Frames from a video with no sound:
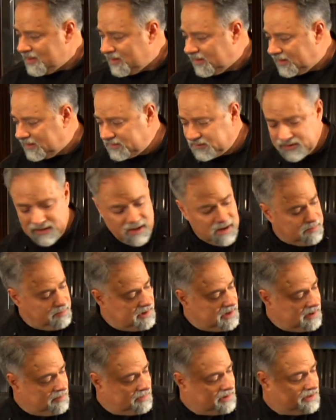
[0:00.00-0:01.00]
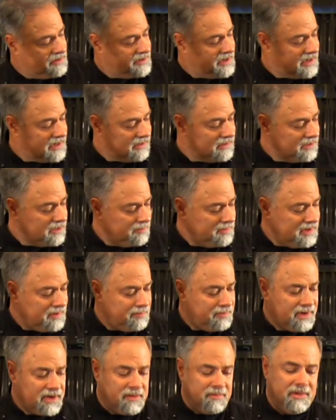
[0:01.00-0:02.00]
on top, and I'm going to take a little bit of
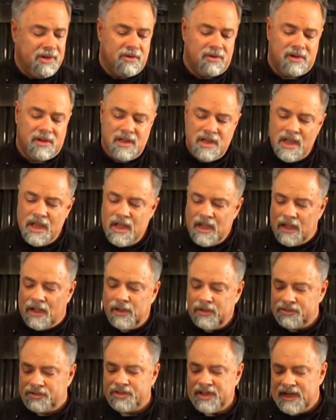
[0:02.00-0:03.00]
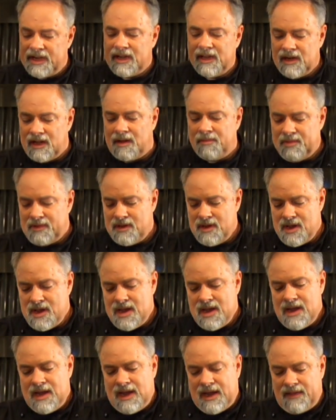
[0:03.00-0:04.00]
buttermilk. I'll shake it up,
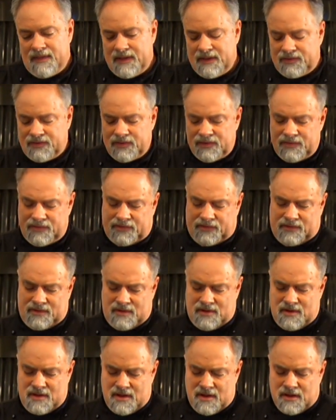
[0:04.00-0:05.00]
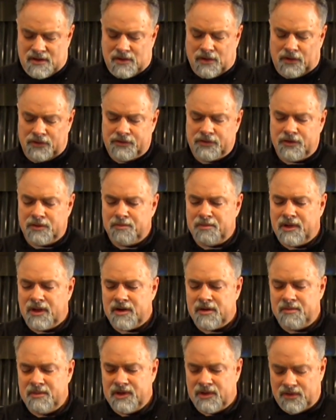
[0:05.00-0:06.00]
and this is cultured
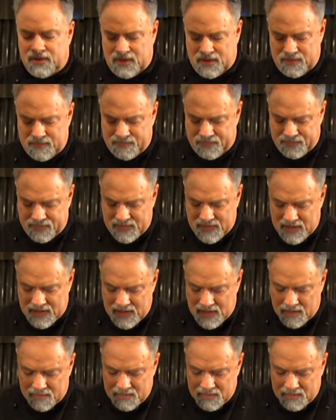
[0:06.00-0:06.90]
buttermilk, and I'm